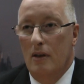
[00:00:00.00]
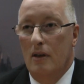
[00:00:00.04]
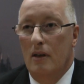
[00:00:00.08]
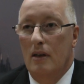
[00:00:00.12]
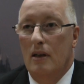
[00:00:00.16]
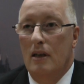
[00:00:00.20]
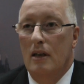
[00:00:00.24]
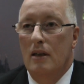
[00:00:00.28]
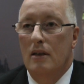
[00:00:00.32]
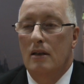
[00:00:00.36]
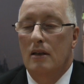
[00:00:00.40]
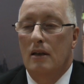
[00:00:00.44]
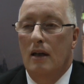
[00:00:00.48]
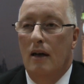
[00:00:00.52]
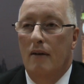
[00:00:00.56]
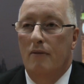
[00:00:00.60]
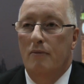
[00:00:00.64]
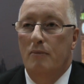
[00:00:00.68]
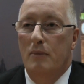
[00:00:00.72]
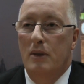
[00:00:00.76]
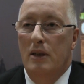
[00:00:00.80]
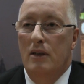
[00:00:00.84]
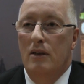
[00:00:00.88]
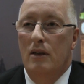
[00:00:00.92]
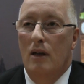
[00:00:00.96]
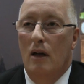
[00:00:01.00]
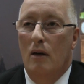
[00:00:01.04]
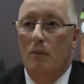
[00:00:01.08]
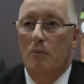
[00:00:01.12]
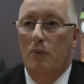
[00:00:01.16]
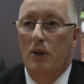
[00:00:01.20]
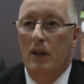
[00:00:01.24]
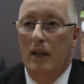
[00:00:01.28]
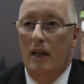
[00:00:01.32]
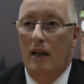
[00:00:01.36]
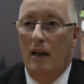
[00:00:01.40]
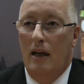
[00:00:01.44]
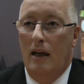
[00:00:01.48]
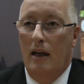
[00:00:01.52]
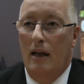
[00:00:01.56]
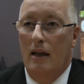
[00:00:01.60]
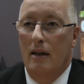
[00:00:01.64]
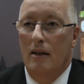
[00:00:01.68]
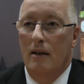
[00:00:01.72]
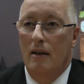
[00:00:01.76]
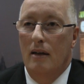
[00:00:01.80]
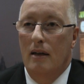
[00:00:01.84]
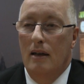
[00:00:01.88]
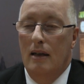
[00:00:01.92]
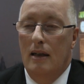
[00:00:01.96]
that this government are bringing
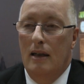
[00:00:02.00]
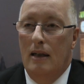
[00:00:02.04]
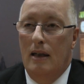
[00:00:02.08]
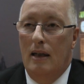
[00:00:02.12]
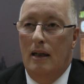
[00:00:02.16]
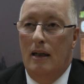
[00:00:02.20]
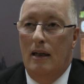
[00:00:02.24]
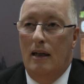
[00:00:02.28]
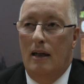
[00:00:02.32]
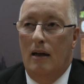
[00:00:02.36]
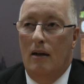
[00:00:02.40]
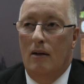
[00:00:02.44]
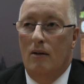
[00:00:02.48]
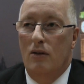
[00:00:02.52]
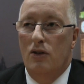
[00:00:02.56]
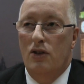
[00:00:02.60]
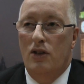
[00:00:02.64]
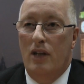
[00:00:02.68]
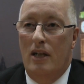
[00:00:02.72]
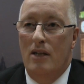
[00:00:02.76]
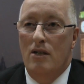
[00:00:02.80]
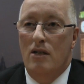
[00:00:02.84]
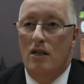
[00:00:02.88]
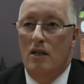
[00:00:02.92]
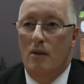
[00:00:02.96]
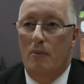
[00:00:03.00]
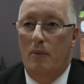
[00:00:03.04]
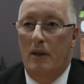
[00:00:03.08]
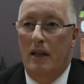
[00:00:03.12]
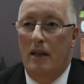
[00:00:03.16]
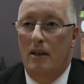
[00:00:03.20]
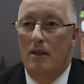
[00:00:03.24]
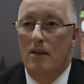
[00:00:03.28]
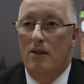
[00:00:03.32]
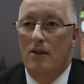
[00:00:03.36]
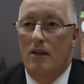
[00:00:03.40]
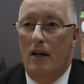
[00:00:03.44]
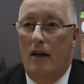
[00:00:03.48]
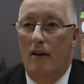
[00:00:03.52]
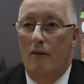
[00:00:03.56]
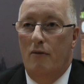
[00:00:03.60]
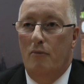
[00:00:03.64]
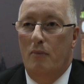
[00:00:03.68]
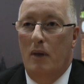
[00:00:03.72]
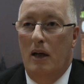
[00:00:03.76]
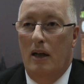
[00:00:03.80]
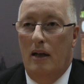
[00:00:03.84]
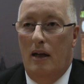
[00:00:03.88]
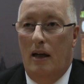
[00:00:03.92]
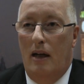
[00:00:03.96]
in, ostensibly to save
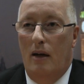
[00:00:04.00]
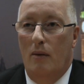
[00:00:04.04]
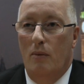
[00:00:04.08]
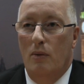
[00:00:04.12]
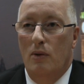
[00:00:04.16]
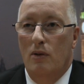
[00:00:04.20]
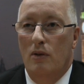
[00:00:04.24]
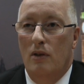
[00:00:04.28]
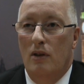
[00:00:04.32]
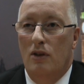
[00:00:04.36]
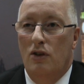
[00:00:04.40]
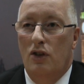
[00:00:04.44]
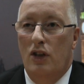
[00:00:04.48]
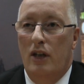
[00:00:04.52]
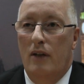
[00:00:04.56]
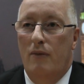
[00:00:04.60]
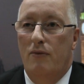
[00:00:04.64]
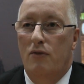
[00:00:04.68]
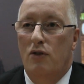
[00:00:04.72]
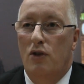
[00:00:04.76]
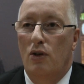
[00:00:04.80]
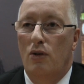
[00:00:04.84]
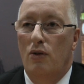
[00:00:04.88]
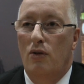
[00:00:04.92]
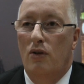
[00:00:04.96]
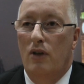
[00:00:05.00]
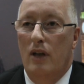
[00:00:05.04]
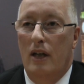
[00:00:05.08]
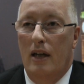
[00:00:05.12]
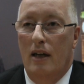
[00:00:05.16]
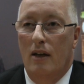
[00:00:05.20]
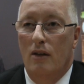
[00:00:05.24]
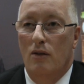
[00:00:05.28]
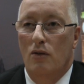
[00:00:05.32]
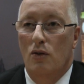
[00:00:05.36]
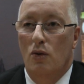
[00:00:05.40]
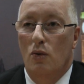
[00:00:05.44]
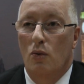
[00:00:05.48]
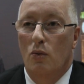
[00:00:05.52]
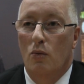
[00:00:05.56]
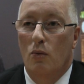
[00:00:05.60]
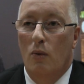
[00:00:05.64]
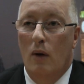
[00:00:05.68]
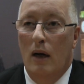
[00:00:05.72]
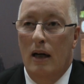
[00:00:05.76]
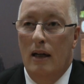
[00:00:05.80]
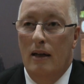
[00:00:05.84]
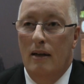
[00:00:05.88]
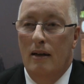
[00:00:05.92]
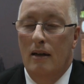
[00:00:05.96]
money, will achieve two things.
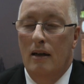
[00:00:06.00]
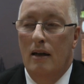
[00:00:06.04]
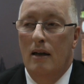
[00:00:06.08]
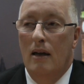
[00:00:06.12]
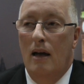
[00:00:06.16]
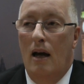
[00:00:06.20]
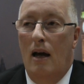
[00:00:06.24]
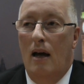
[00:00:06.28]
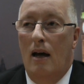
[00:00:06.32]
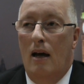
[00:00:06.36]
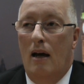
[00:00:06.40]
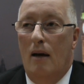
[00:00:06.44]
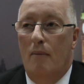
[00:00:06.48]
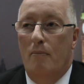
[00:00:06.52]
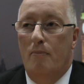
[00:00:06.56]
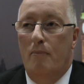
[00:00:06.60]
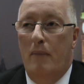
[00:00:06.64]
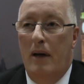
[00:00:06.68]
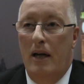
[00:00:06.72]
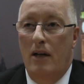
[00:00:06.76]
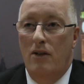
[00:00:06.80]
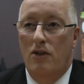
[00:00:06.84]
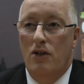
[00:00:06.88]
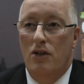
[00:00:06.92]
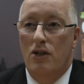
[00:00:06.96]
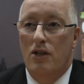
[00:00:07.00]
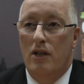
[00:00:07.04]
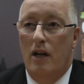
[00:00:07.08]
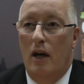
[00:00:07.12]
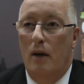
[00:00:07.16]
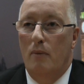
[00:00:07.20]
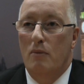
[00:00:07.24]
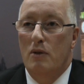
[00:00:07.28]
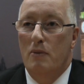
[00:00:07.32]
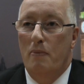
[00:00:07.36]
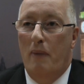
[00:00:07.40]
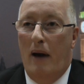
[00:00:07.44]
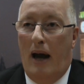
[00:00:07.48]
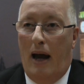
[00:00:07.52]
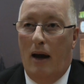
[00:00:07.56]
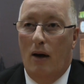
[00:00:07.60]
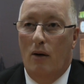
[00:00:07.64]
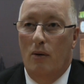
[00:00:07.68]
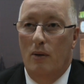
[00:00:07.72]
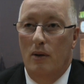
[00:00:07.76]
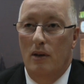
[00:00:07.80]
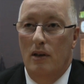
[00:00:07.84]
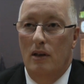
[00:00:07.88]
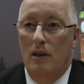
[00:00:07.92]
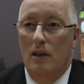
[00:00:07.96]
One, major steps
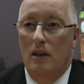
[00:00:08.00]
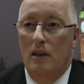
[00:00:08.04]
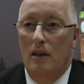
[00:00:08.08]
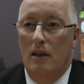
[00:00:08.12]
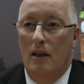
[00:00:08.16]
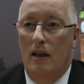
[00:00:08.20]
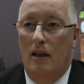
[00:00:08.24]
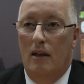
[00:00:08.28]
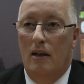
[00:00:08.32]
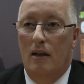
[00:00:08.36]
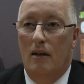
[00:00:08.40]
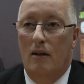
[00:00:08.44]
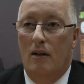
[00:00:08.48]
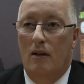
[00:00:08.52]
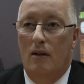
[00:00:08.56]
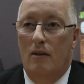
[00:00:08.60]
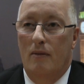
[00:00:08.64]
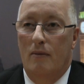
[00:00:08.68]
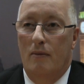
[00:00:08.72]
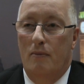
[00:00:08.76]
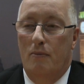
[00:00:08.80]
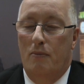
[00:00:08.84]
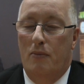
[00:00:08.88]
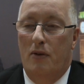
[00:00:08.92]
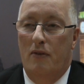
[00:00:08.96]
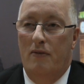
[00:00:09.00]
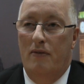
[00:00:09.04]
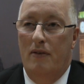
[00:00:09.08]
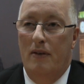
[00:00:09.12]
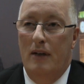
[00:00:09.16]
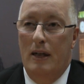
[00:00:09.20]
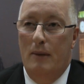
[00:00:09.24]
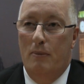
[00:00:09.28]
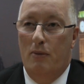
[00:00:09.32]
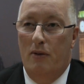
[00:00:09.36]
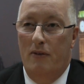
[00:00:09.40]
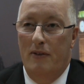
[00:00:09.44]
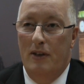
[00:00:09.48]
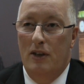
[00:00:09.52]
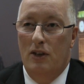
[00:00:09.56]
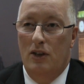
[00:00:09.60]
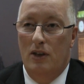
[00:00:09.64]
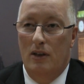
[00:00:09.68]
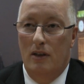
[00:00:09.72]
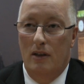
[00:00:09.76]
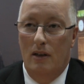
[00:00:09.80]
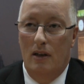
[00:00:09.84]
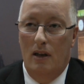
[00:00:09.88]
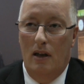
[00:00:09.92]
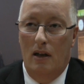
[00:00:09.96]
backward in the
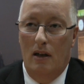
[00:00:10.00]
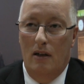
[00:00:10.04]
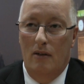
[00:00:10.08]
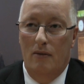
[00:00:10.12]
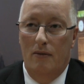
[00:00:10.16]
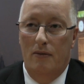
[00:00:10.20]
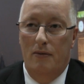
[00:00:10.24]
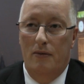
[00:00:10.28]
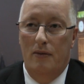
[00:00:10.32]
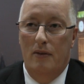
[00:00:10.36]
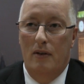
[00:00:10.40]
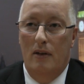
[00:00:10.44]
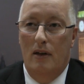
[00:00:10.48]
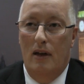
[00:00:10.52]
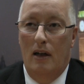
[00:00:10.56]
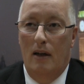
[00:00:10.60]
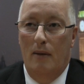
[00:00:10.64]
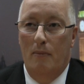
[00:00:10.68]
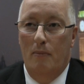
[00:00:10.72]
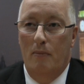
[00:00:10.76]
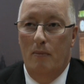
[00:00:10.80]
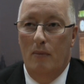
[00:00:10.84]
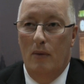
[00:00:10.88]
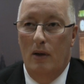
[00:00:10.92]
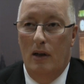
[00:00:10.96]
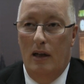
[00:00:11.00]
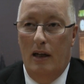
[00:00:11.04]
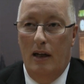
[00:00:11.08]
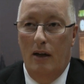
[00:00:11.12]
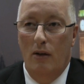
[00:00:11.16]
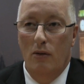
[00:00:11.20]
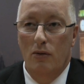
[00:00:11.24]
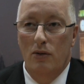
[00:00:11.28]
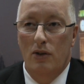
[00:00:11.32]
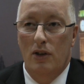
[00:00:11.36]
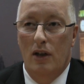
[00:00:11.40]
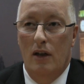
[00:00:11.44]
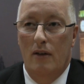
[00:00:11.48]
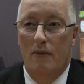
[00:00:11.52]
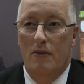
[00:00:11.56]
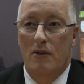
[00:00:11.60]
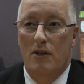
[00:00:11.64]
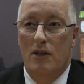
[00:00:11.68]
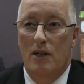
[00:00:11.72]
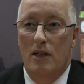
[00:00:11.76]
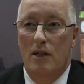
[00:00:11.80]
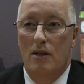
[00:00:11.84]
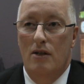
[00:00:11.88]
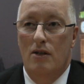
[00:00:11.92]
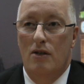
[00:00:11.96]
provision of legal
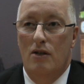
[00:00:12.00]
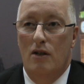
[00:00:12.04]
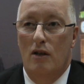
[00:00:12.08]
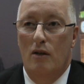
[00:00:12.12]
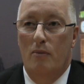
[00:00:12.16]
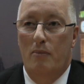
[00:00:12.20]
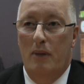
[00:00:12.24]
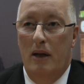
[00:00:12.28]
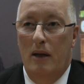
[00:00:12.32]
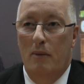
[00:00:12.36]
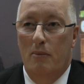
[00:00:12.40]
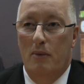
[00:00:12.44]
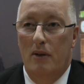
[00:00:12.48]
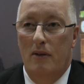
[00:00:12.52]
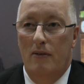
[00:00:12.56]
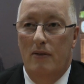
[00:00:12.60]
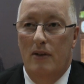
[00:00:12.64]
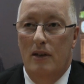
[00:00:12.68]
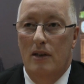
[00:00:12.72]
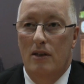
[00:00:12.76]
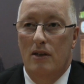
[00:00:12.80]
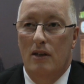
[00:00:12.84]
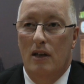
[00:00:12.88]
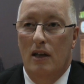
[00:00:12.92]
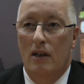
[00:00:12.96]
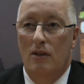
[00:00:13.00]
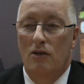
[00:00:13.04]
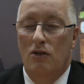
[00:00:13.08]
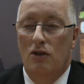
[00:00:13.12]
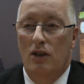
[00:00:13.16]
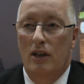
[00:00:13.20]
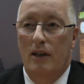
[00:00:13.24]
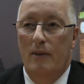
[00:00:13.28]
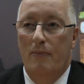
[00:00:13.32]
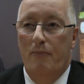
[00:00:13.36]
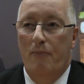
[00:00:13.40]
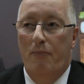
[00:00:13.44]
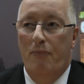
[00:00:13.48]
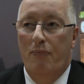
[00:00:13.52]
services to the people of this country.